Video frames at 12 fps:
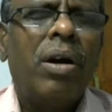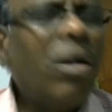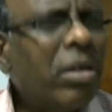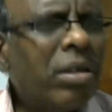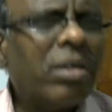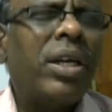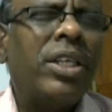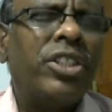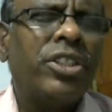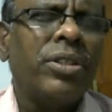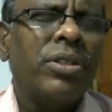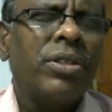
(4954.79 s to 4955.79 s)

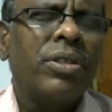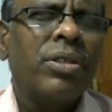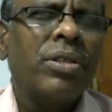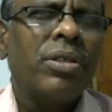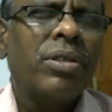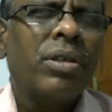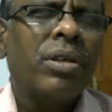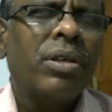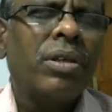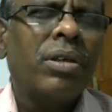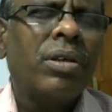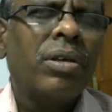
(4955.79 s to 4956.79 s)
altercations
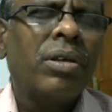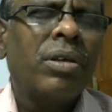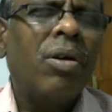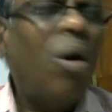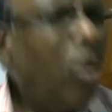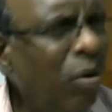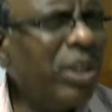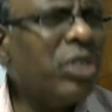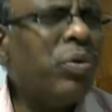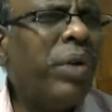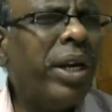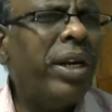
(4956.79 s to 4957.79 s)
always
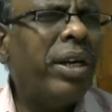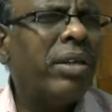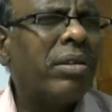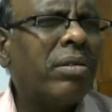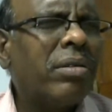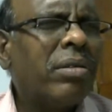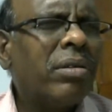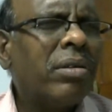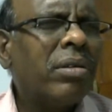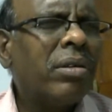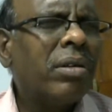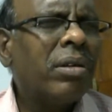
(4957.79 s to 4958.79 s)
we did it
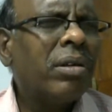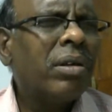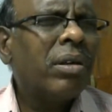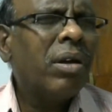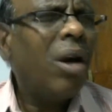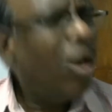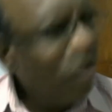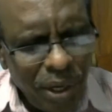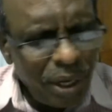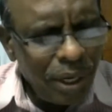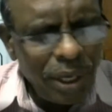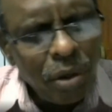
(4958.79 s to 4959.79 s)
are we
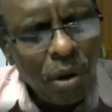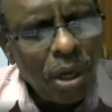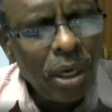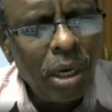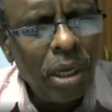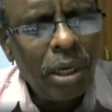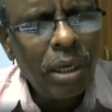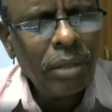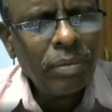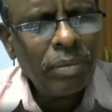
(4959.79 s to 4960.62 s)
ready to unlearn